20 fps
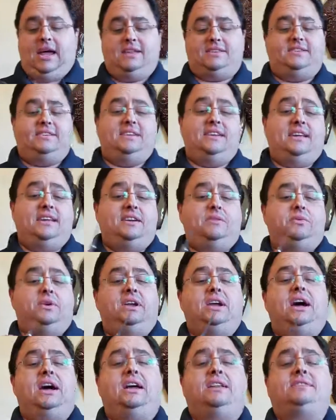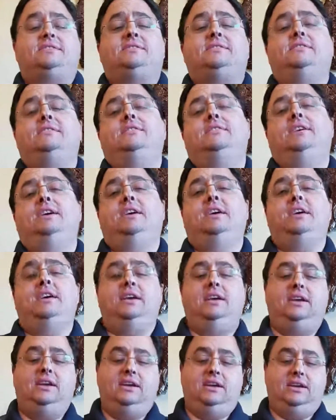Today we got
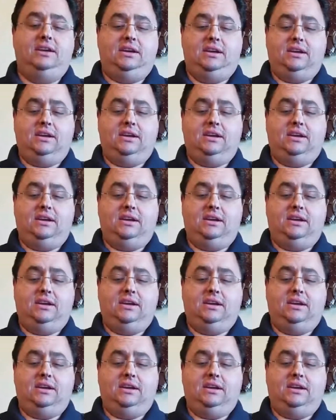a